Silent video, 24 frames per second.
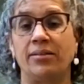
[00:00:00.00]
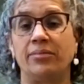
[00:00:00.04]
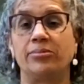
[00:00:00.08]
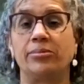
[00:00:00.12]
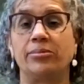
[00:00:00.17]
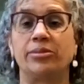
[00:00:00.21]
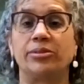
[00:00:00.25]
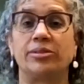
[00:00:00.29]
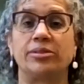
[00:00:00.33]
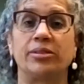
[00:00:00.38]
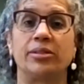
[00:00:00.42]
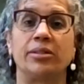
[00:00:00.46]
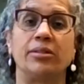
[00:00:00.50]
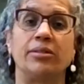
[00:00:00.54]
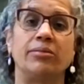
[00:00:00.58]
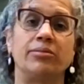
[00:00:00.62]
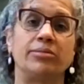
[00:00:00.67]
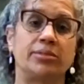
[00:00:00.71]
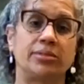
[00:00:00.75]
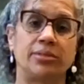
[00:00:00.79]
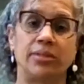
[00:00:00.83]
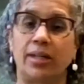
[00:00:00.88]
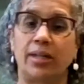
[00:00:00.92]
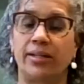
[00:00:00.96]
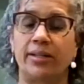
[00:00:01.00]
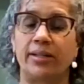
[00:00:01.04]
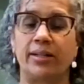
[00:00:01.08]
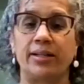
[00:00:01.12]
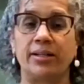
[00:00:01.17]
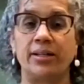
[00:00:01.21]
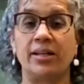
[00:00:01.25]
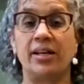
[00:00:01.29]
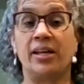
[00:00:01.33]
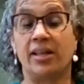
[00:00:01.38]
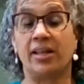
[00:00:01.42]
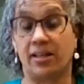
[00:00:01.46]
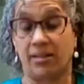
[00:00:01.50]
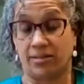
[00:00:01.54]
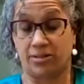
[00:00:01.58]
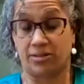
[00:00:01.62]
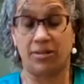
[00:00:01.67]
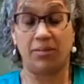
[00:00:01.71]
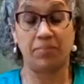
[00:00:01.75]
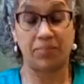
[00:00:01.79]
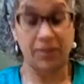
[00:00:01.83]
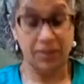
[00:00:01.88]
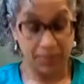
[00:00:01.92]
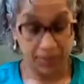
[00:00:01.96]
So it's not,
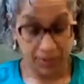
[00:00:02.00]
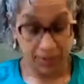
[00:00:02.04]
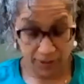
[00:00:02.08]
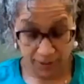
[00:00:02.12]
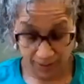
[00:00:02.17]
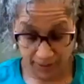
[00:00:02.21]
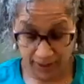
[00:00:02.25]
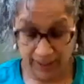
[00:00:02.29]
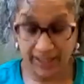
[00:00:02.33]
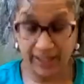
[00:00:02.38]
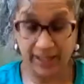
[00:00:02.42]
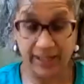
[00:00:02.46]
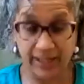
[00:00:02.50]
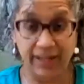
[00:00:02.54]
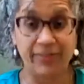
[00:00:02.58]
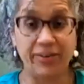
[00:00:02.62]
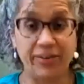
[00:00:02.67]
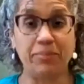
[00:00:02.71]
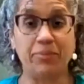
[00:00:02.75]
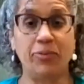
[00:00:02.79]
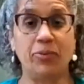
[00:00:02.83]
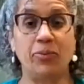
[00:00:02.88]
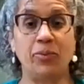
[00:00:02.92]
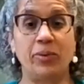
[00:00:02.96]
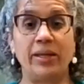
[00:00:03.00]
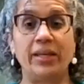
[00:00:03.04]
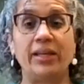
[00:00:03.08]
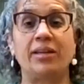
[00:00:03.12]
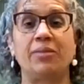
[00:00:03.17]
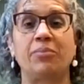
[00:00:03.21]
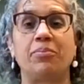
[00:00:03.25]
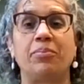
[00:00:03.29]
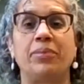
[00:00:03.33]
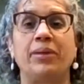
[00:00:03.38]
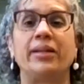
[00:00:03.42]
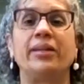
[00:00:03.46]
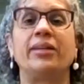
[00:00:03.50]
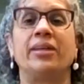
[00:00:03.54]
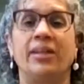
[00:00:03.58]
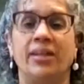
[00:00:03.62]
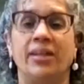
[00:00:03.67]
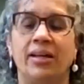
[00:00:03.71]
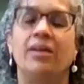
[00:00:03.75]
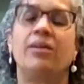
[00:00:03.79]
some people do get it every week, but